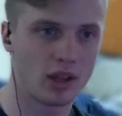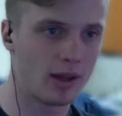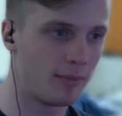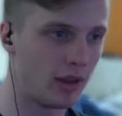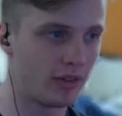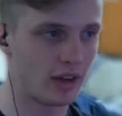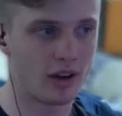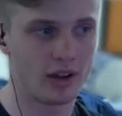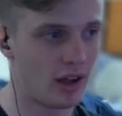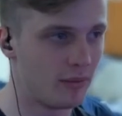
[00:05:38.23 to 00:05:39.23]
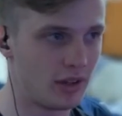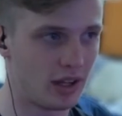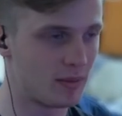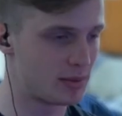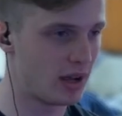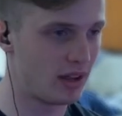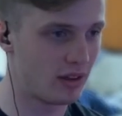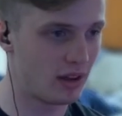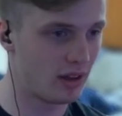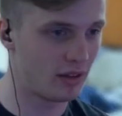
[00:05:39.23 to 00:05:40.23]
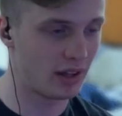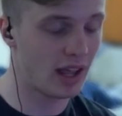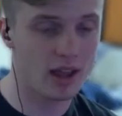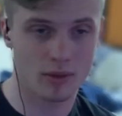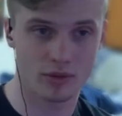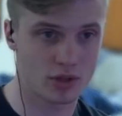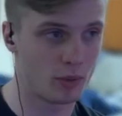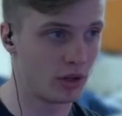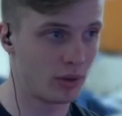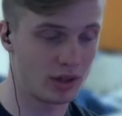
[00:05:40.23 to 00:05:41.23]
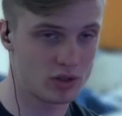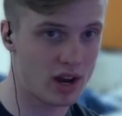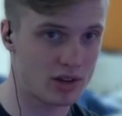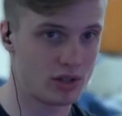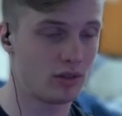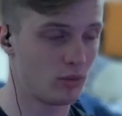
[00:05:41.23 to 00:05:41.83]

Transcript: military Humvee comes by, and they're like, hey, so we're doing extraction,